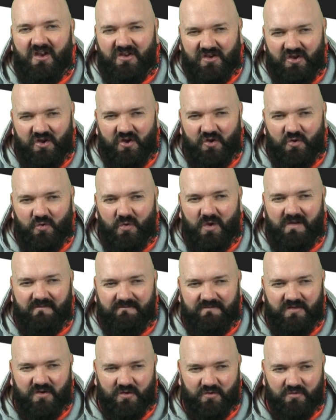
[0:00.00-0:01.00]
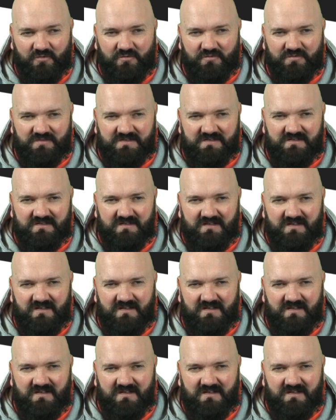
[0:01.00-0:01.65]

new views.